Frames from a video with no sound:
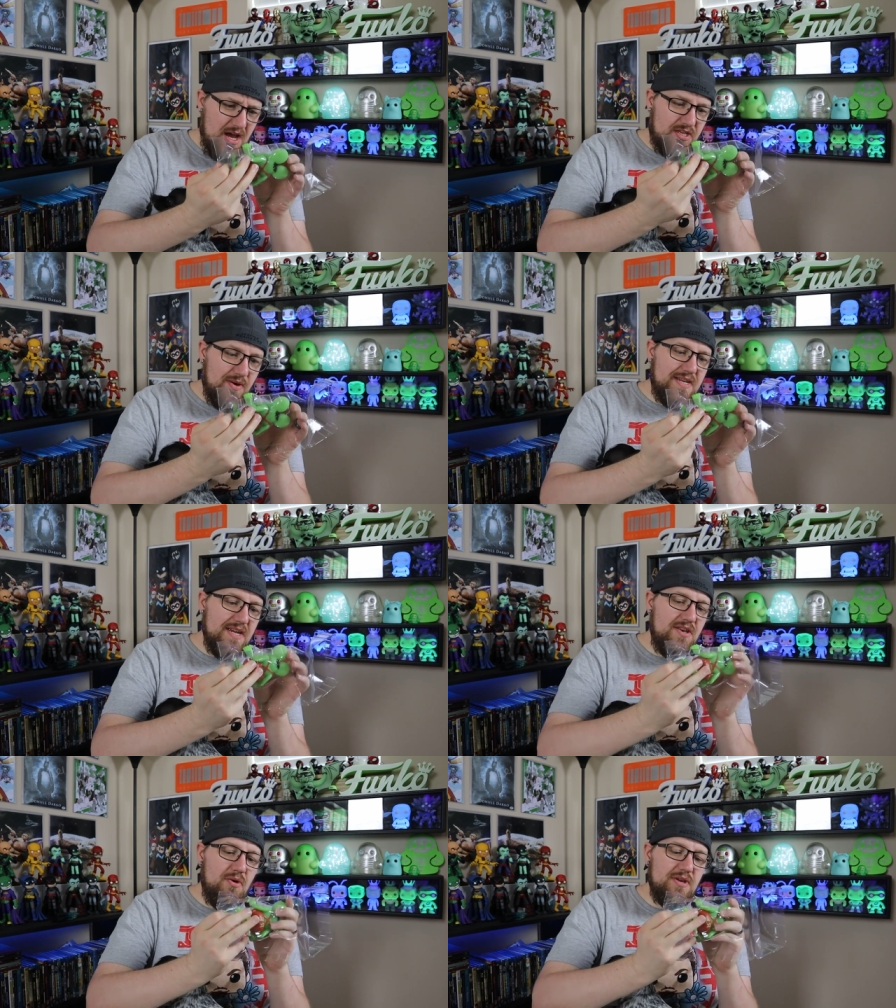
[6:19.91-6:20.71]
So I
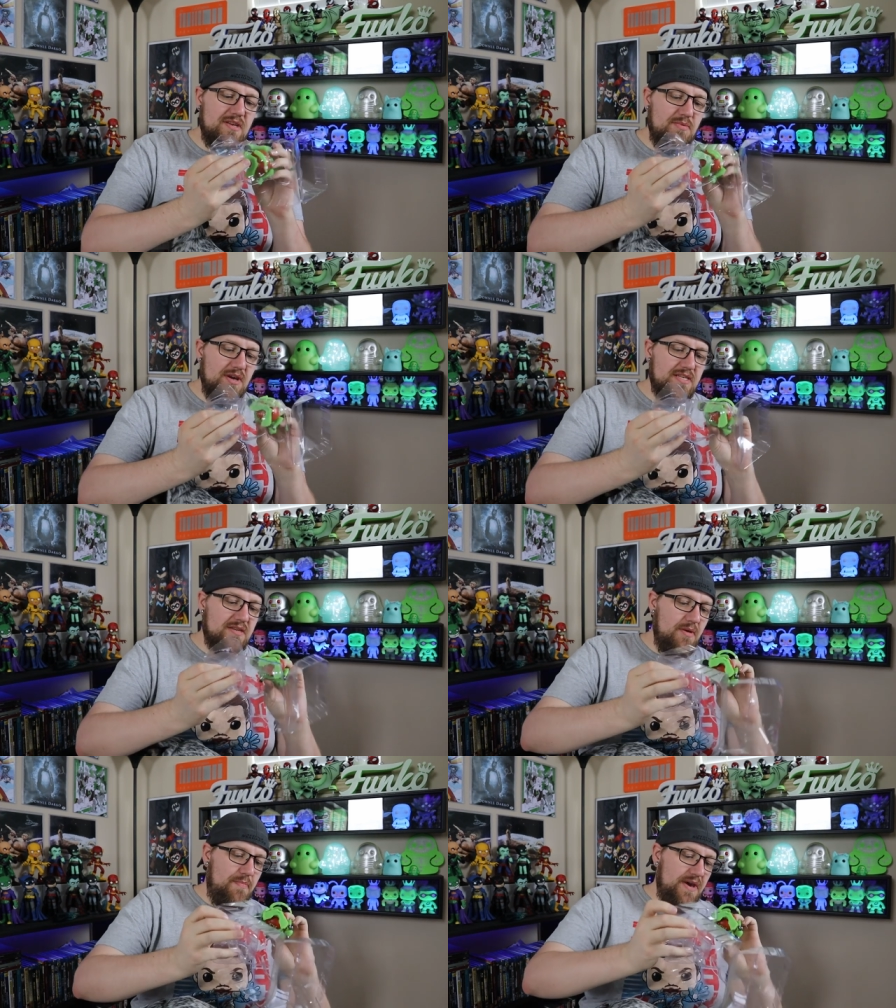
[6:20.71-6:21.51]
did notice something on
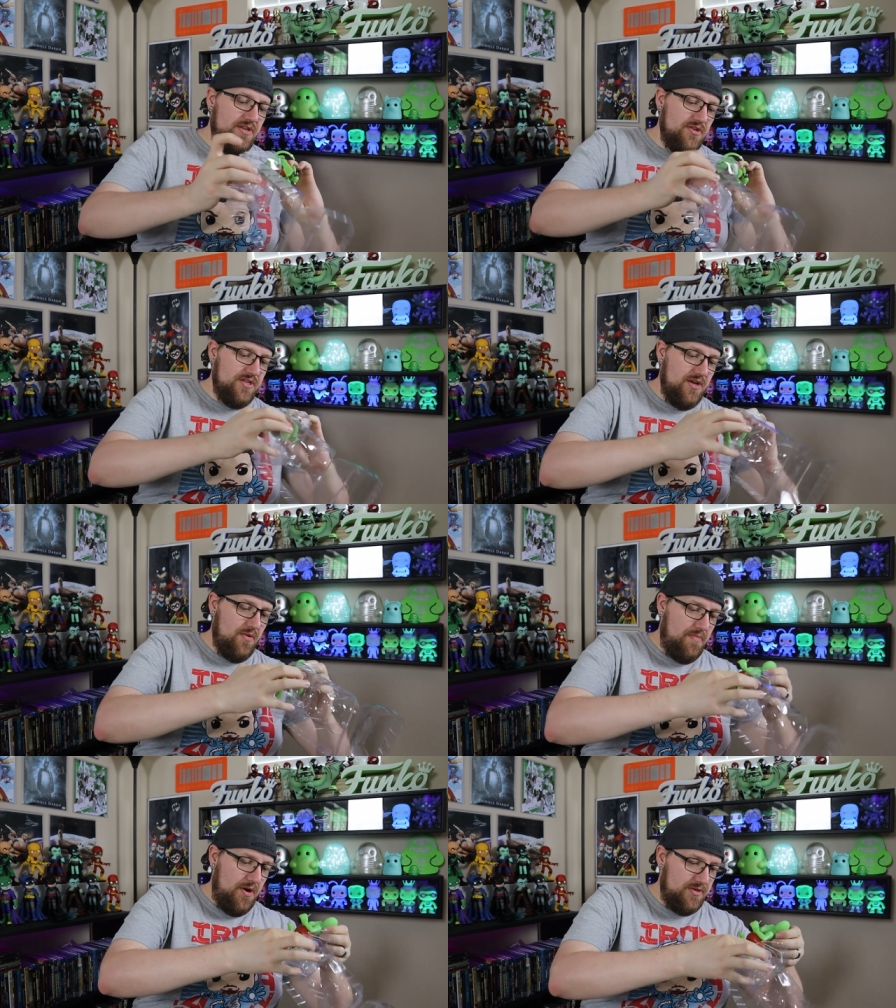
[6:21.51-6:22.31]
some of the pictures that
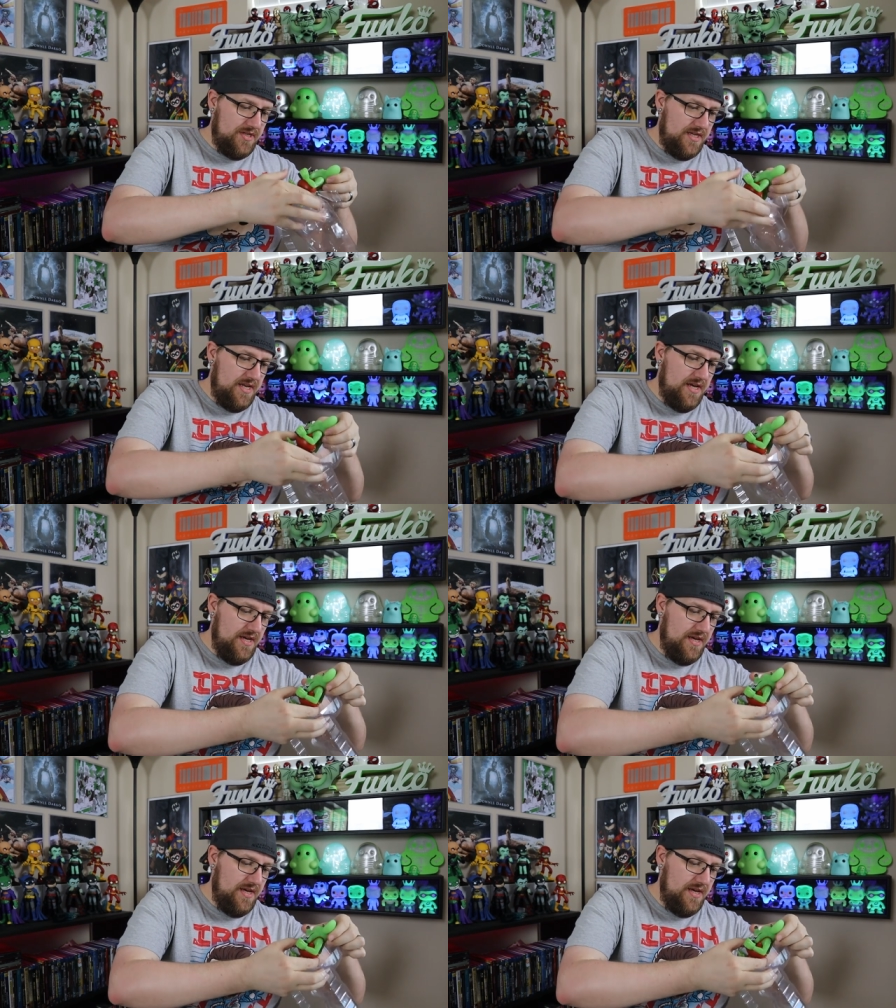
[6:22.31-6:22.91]
were posted,